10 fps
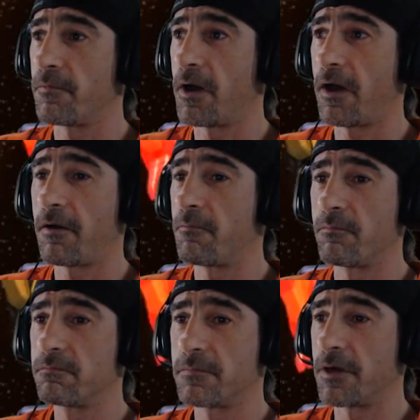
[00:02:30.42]

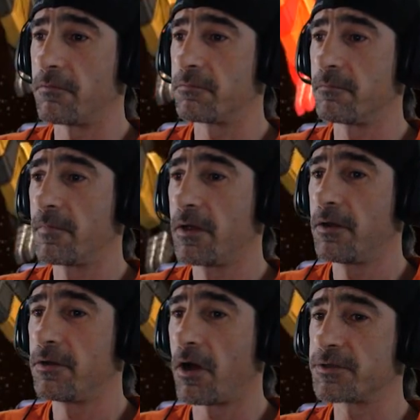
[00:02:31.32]
um, you know,
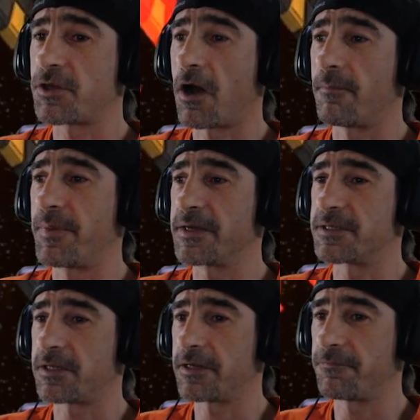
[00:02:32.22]
nonstop
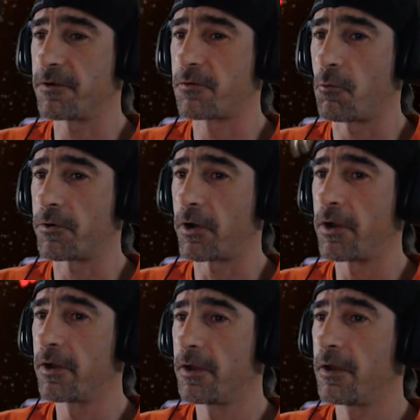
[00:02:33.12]
basically for a quarter.
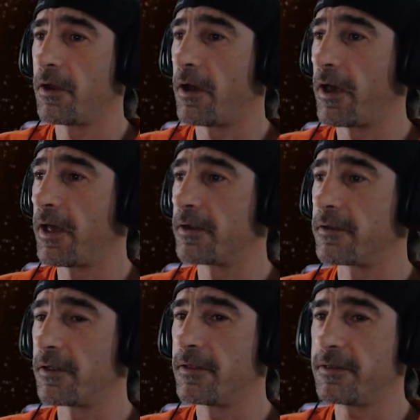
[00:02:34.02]
And
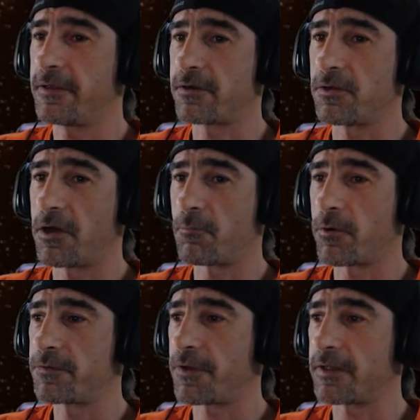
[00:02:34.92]
it took a lot of
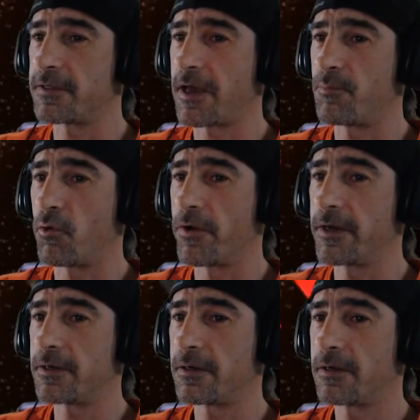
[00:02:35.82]
work to get to that
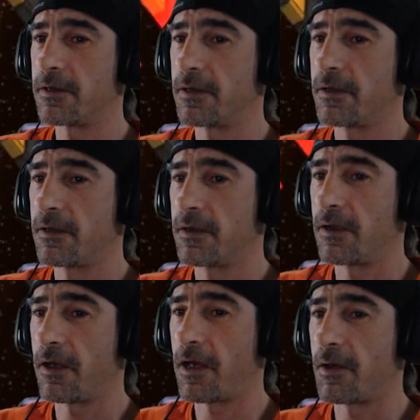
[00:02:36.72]
point.
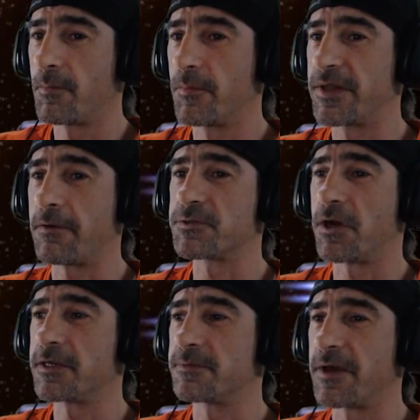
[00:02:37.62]
Um, but that was
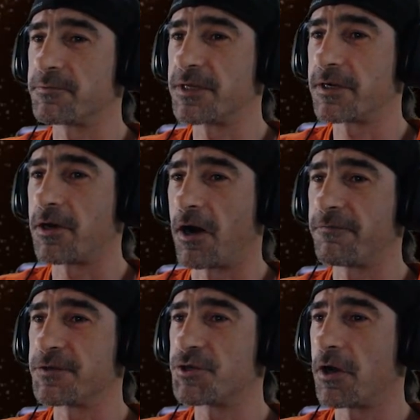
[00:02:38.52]
awesome. That was in a
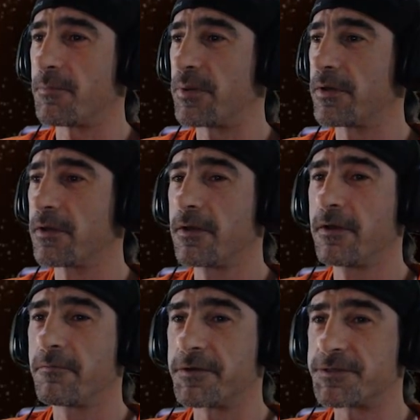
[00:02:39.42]
coffee shop.
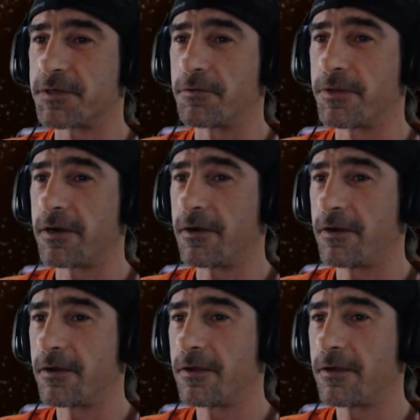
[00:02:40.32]
We used to go there